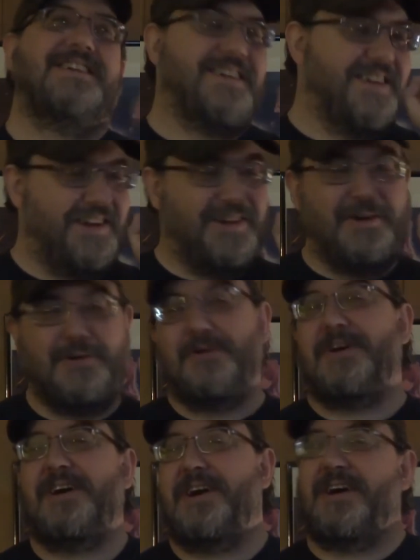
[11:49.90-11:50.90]
you
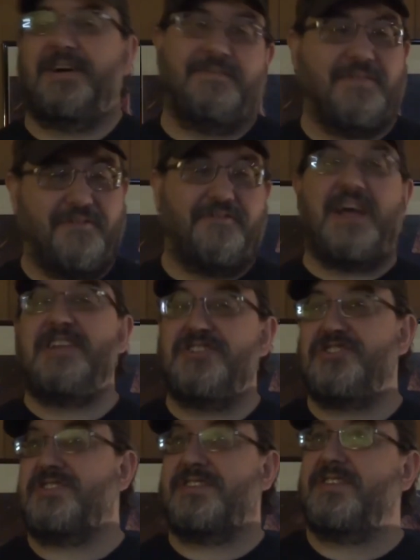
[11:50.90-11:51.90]
know,
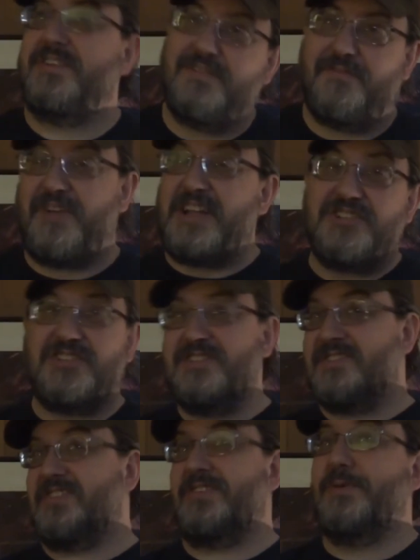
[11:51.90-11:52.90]

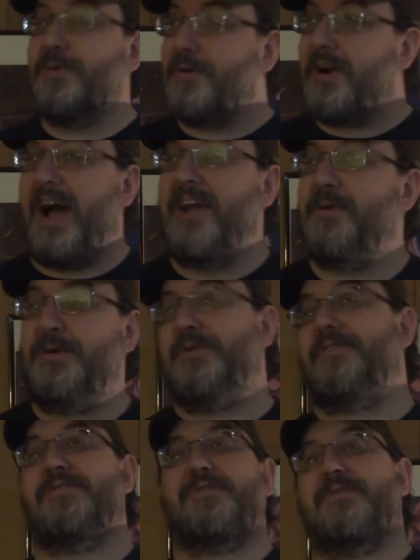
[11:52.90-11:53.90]
vengeance tour. I don't
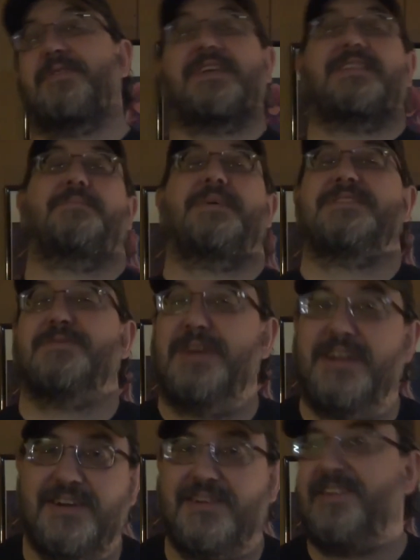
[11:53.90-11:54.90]
know, like, the best way
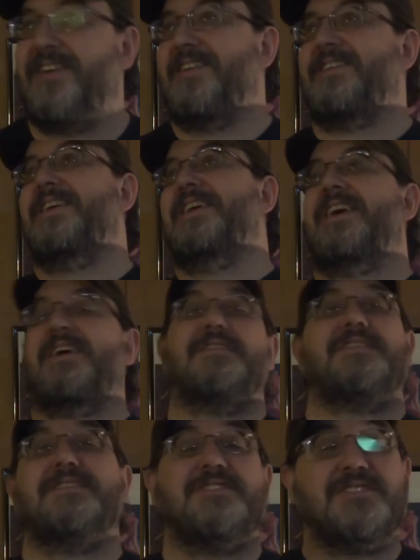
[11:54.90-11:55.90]
to call it.
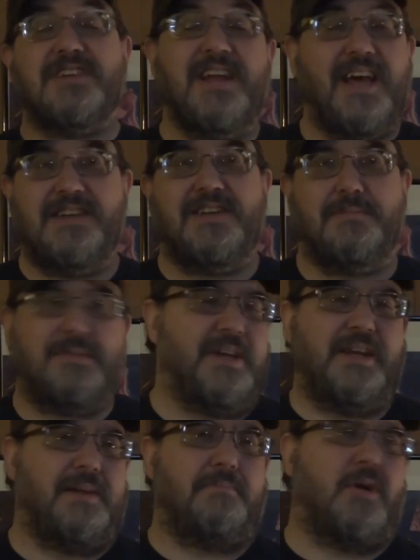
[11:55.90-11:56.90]
You're just gonna end up
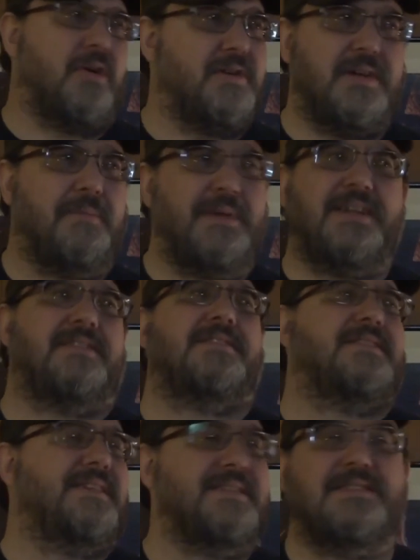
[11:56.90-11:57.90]
getting murked. I mean,
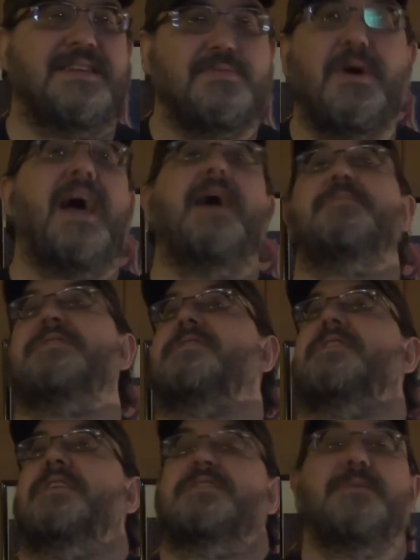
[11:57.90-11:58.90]
that's what happens,
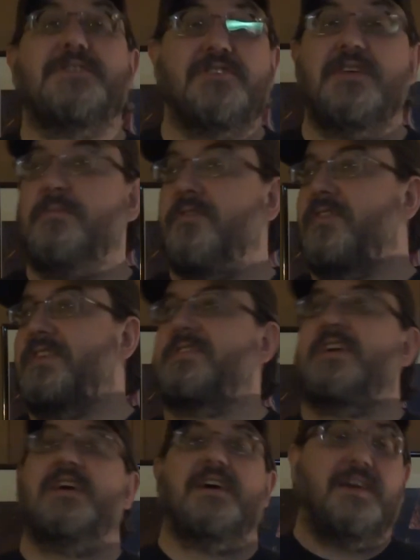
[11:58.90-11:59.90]
especially in movies.
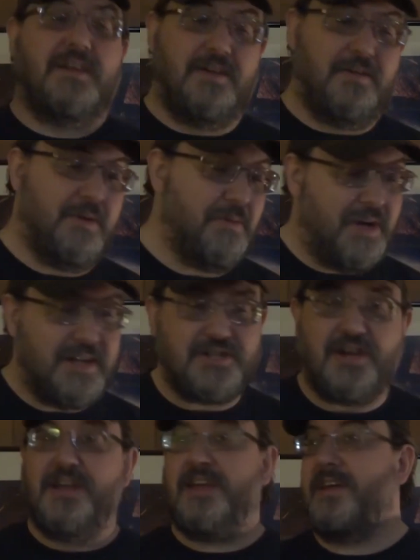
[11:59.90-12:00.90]
You
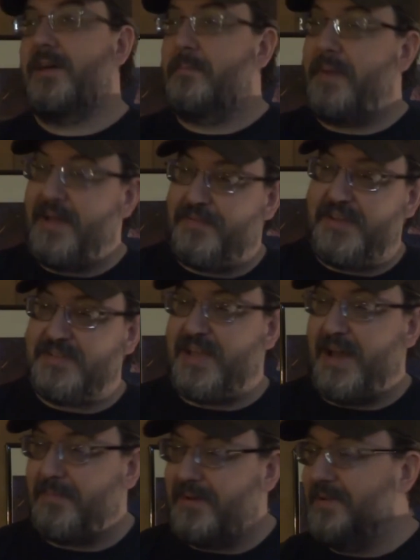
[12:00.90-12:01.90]
hitchhike, bad things
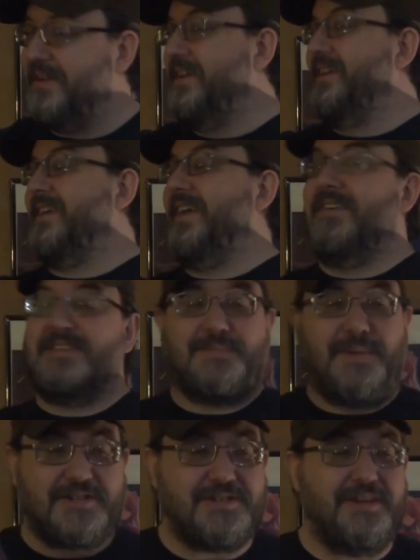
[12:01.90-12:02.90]
happen. You know,
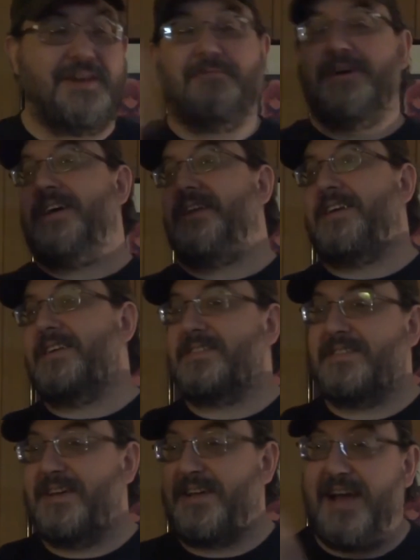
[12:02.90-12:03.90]
especially when
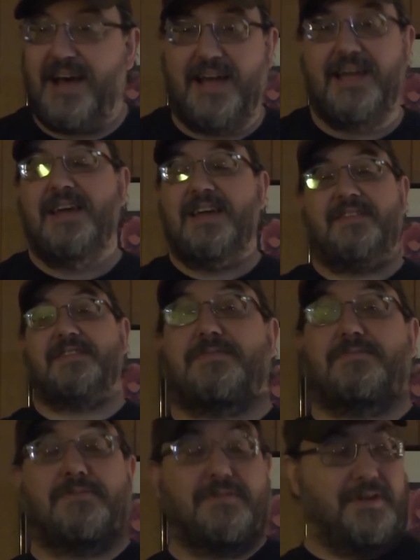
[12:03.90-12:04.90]
it's a guy in
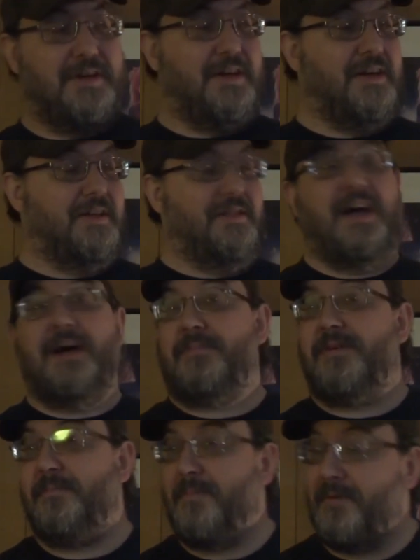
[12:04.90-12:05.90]
really
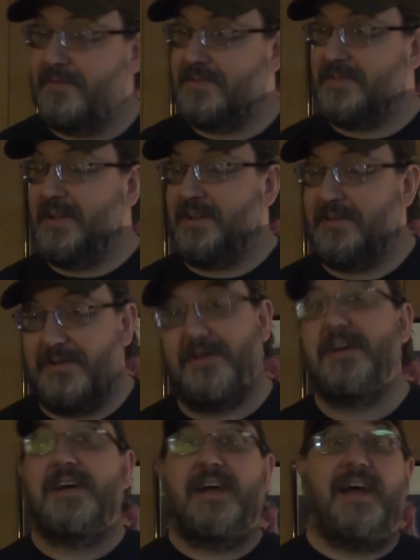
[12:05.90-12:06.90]
elaborate motorcycle,
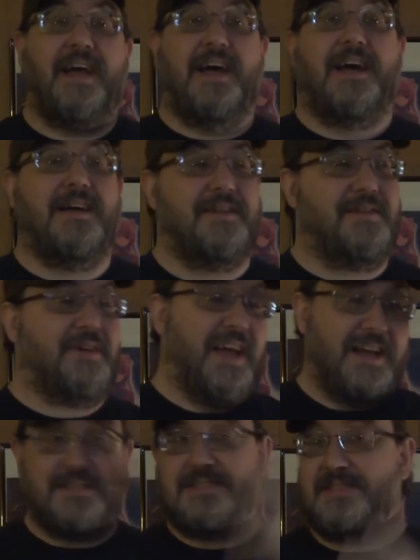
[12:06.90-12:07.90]
and you
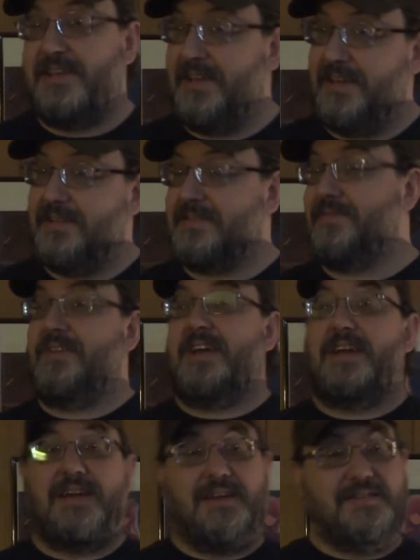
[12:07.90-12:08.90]
can't see his
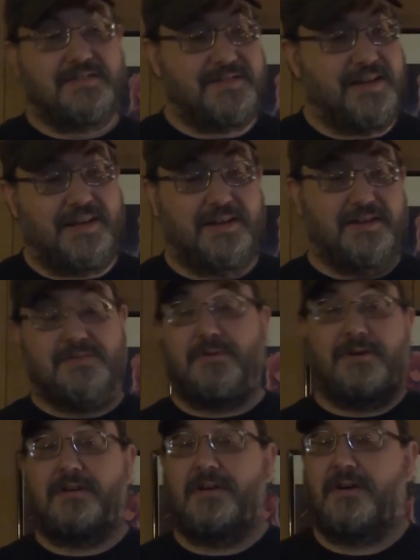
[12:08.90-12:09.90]
face, and he's
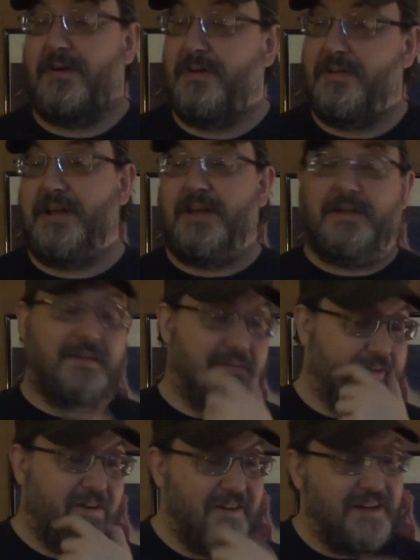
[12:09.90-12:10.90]
wearing all, like,
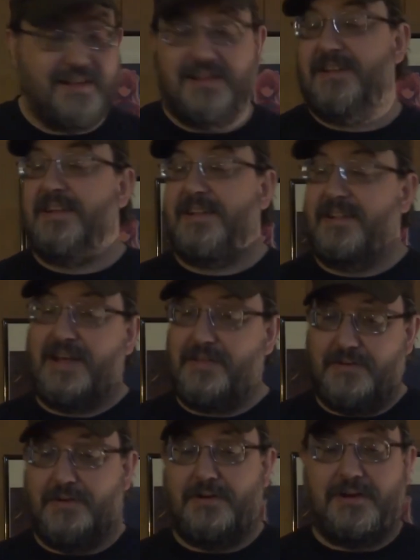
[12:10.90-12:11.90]

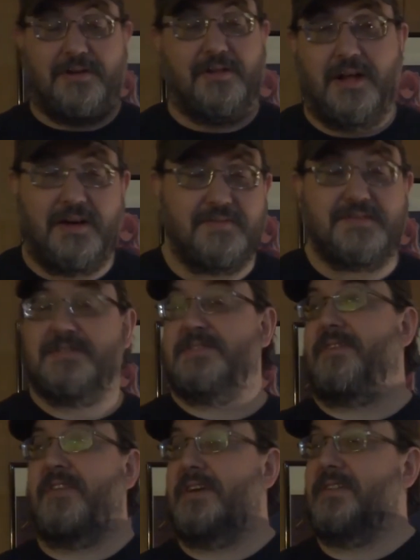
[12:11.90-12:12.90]
leather and gloves and
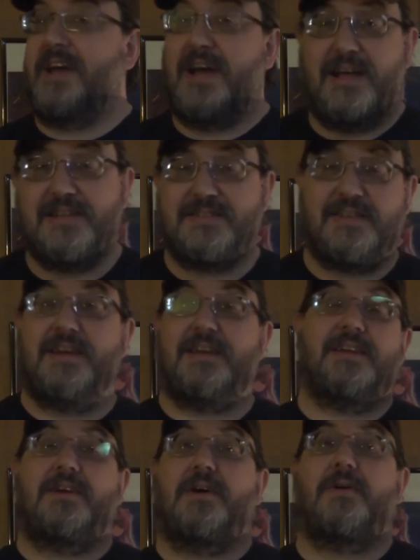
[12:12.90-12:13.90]
stuff like that. It's like,
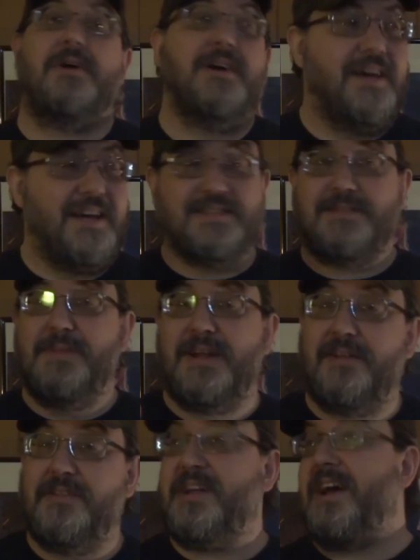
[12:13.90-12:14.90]
you know, it's the middle
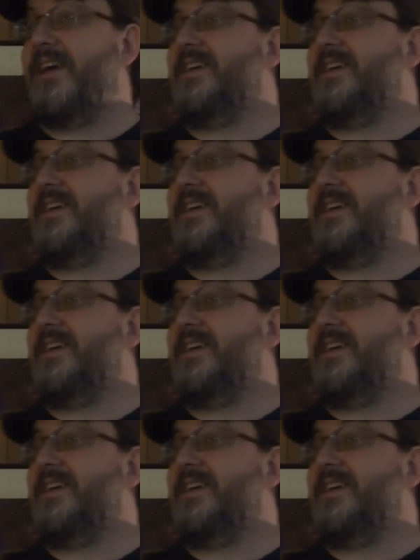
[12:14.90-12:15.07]
of the night.